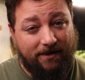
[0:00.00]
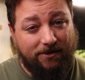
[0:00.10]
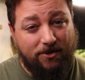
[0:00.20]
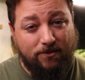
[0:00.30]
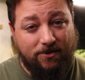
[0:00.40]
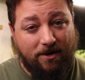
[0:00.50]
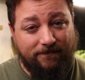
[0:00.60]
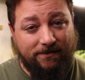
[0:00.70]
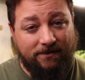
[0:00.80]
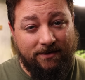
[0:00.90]
get a huge
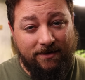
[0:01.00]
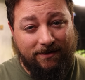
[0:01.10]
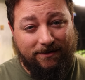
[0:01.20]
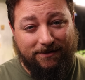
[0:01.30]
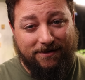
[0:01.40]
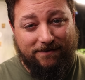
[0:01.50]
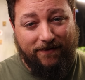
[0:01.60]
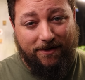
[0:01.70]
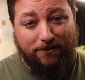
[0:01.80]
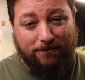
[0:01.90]
harvest, click this
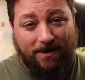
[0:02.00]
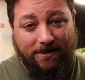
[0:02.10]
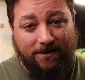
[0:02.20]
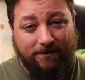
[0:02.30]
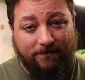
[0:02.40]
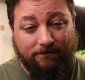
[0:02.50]
video right here.